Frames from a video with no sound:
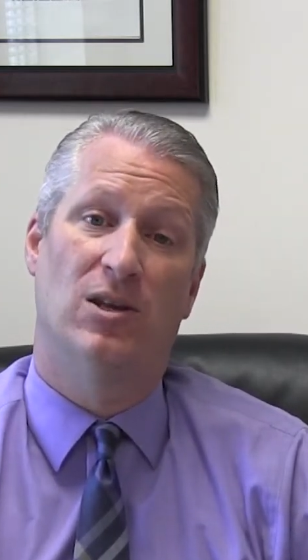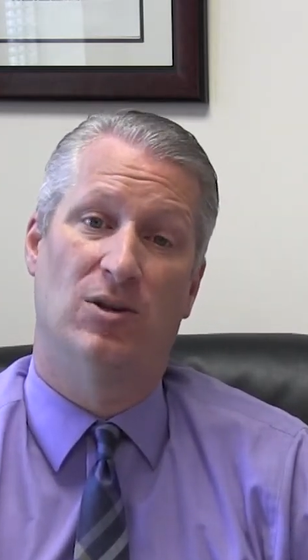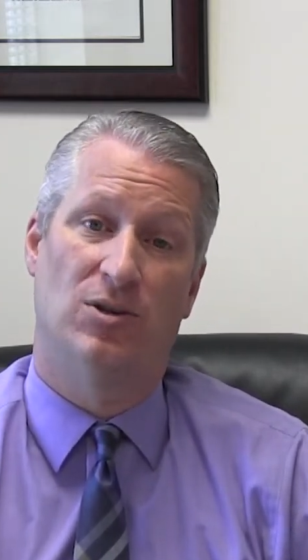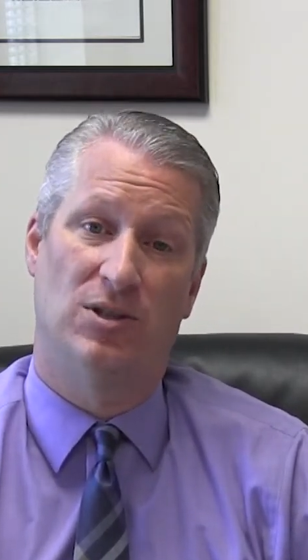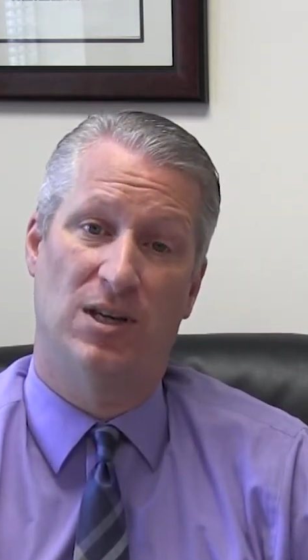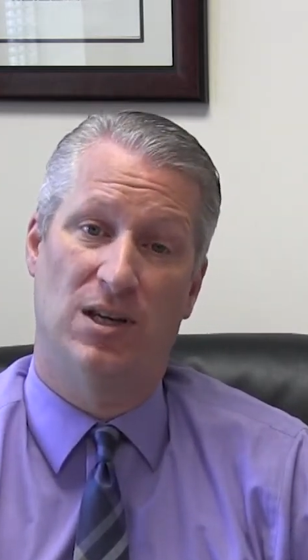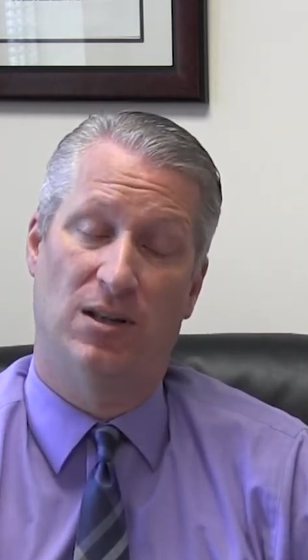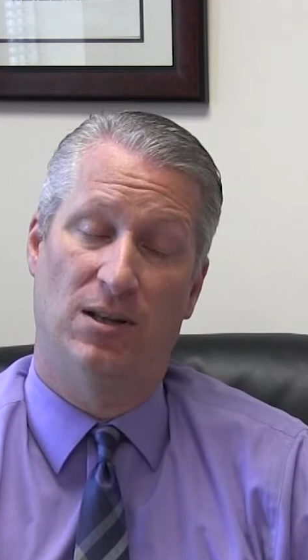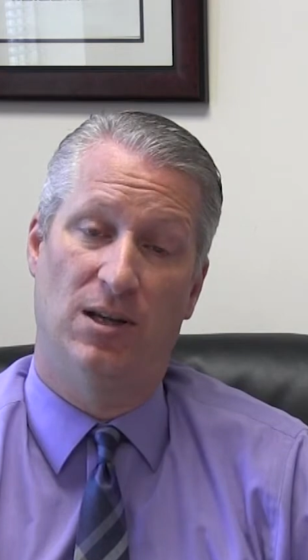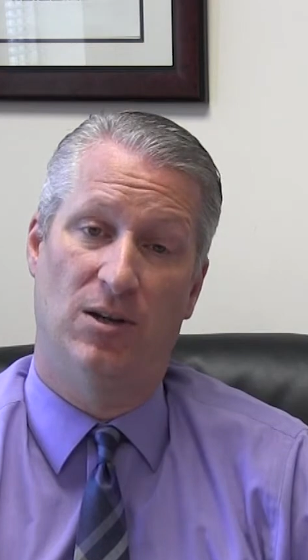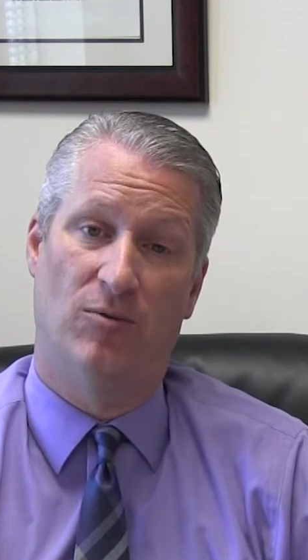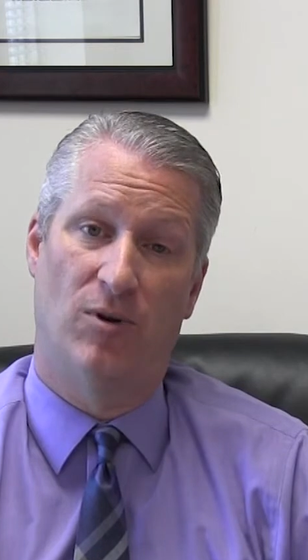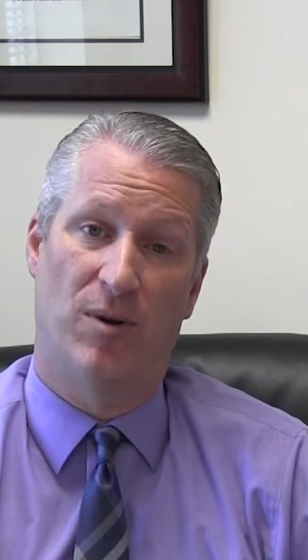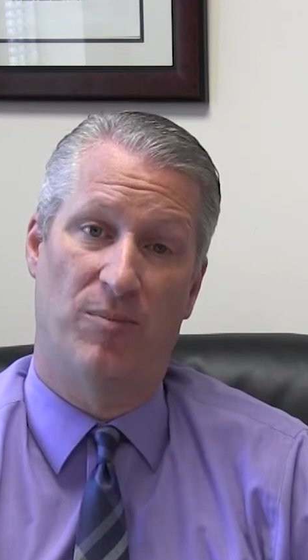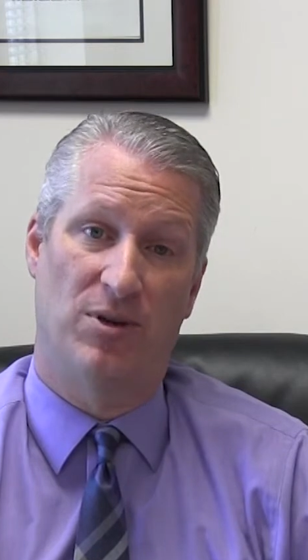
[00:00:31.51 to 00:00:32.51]
you seek
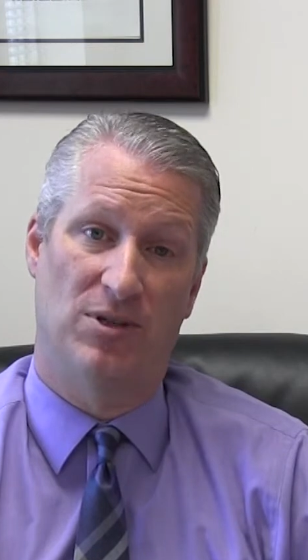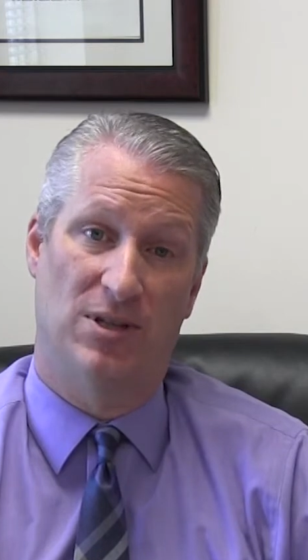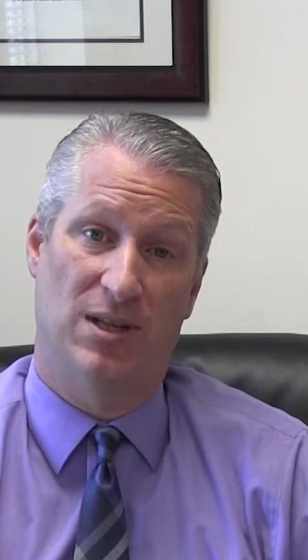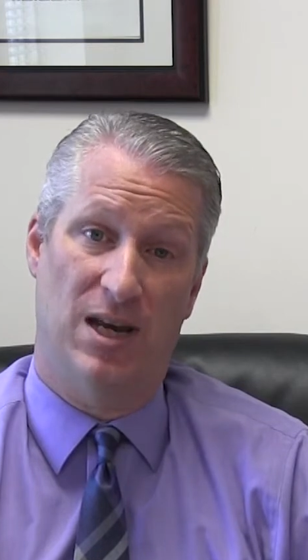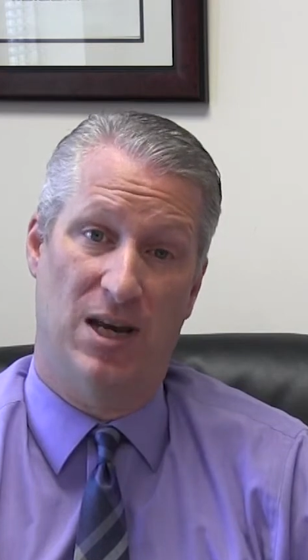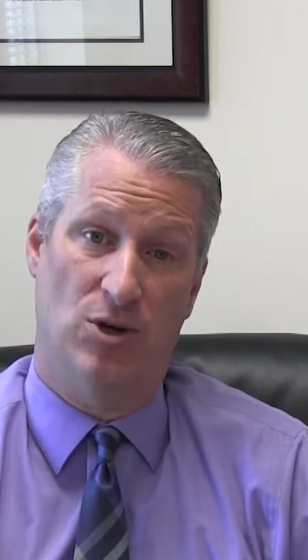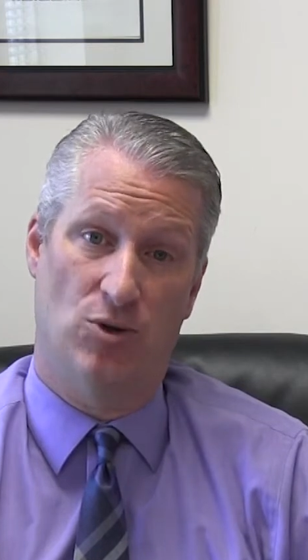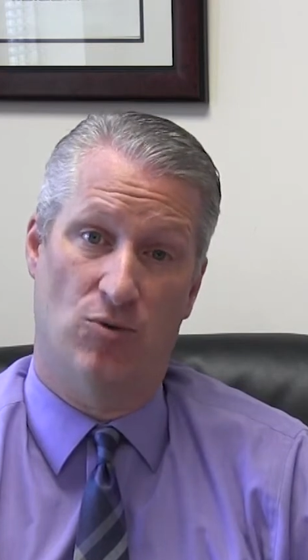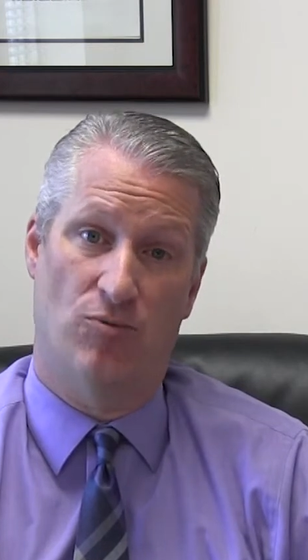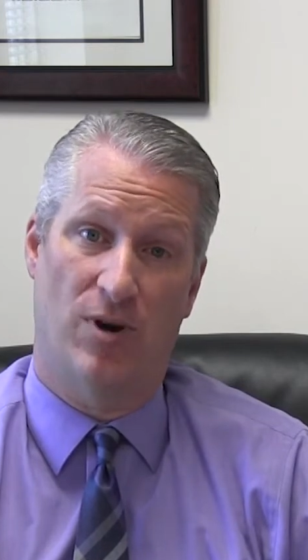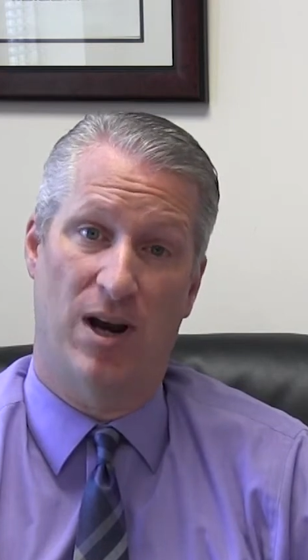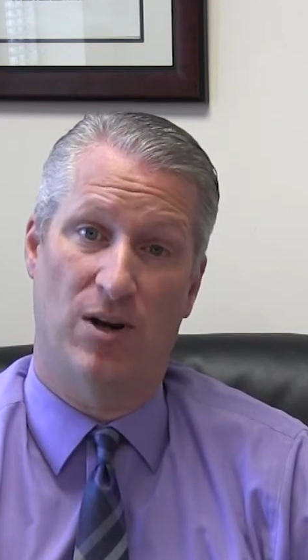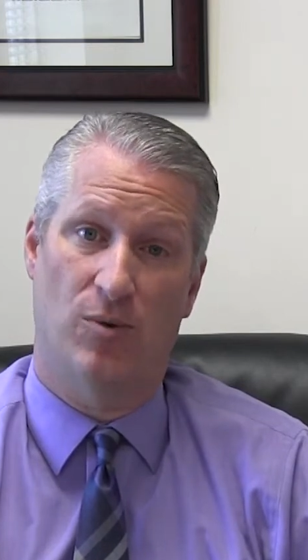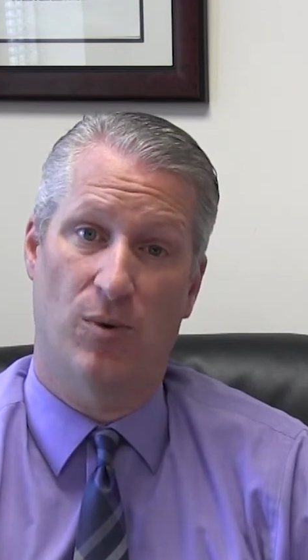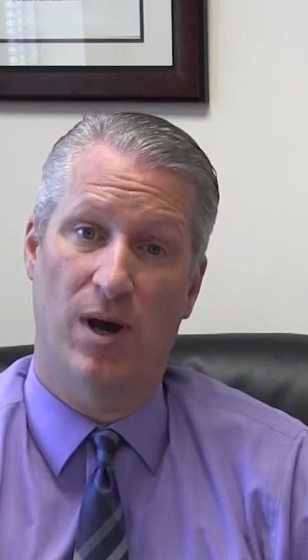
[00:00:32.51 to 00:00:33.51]
legal representation
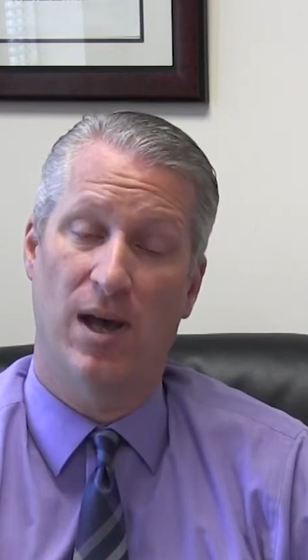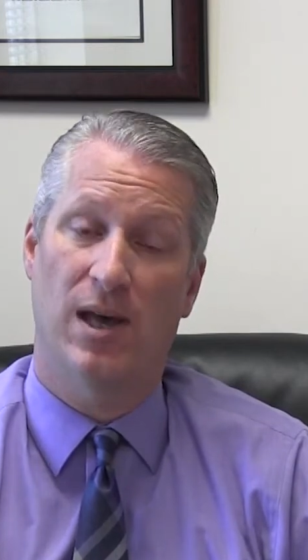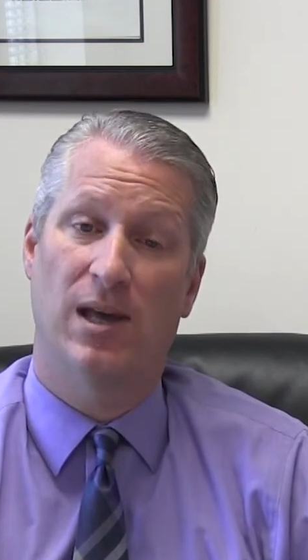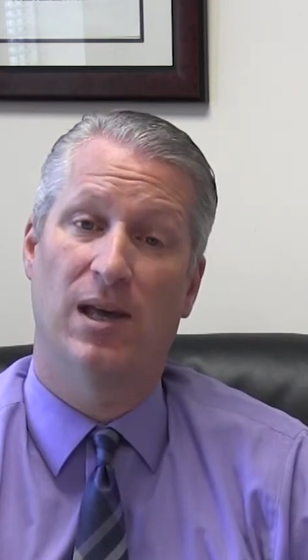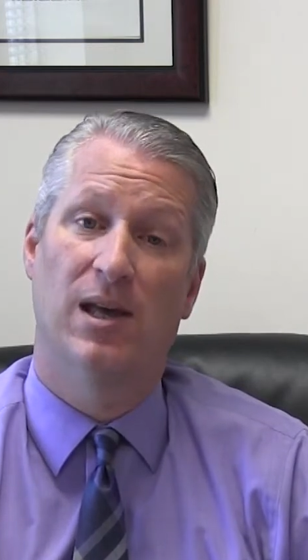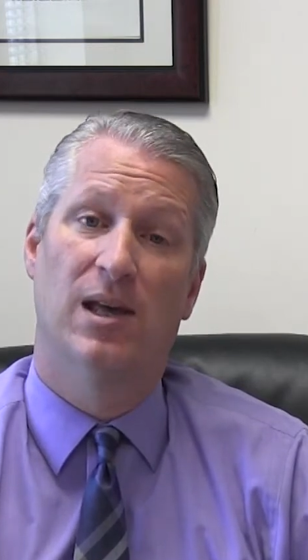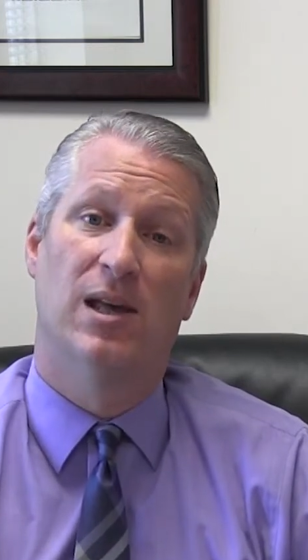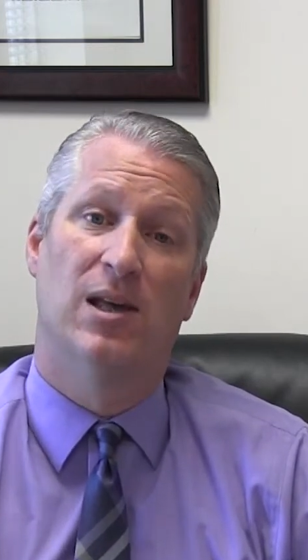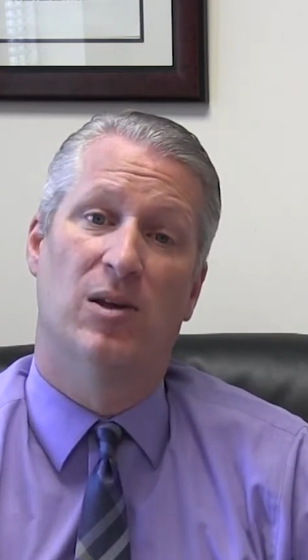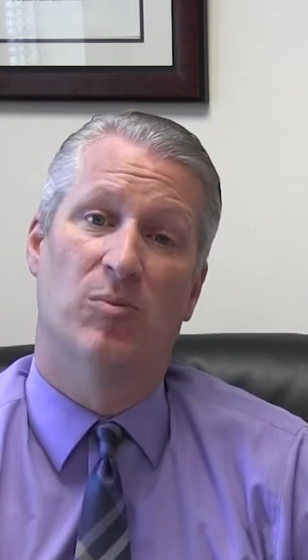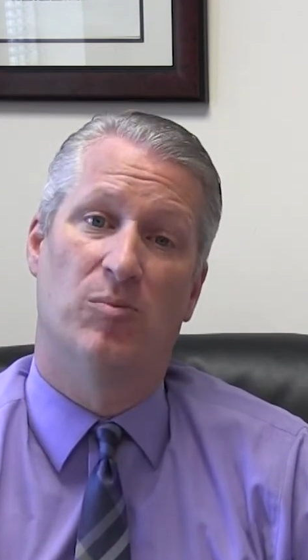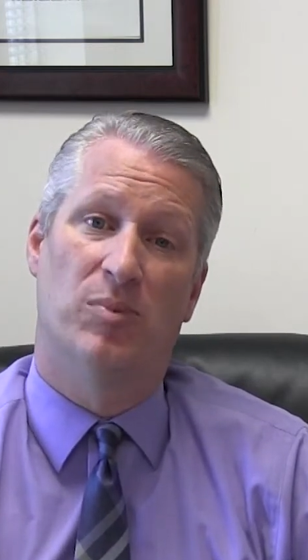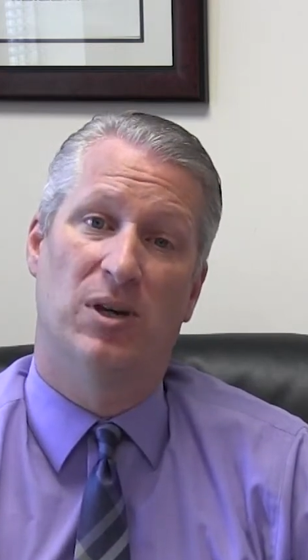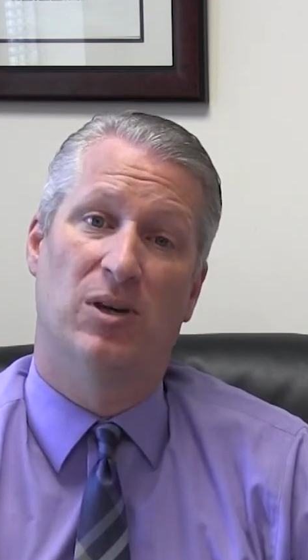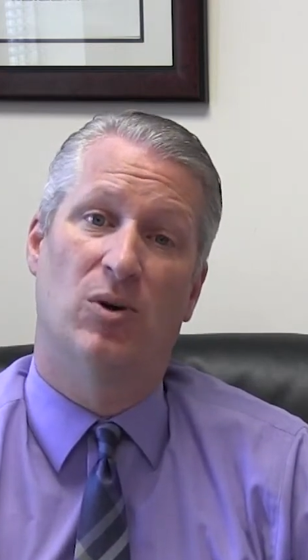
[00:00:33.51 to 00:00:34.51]
right away
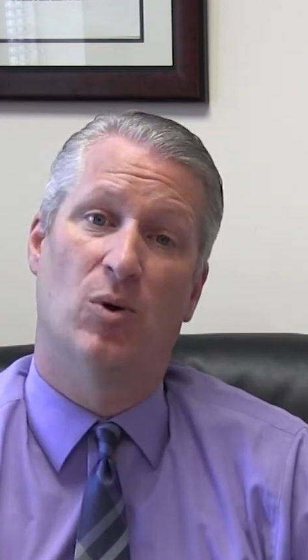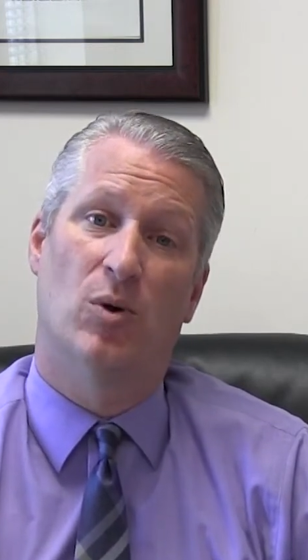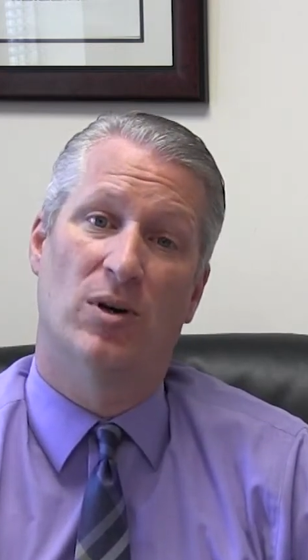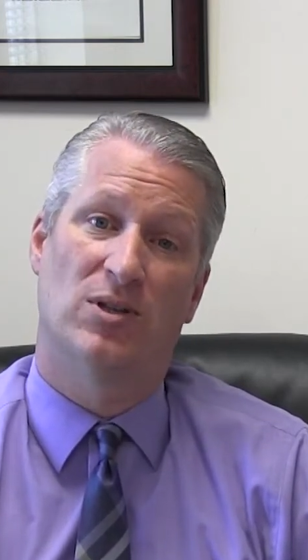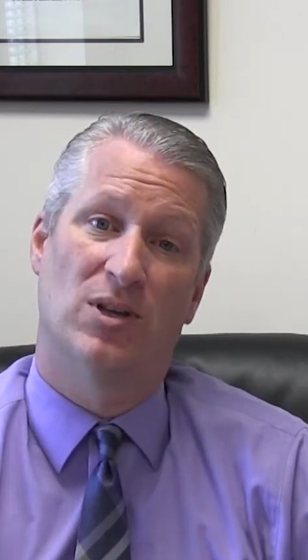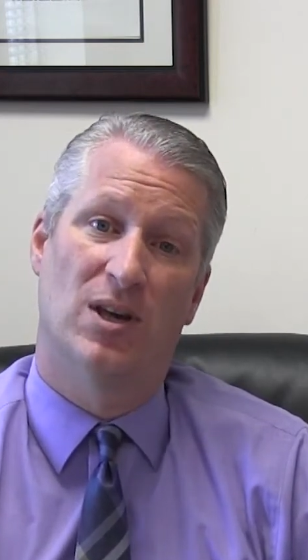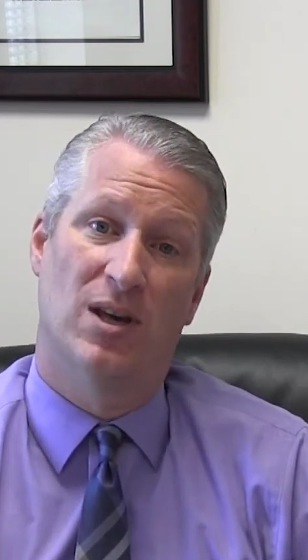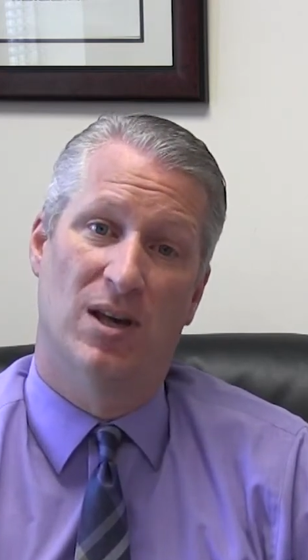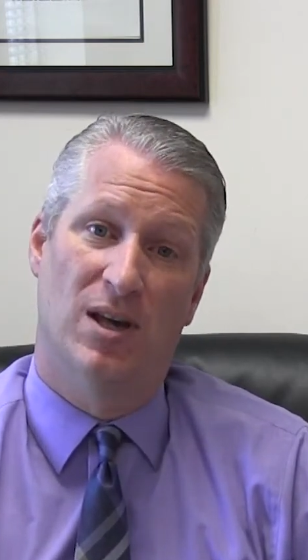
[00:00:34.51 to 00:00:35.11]
because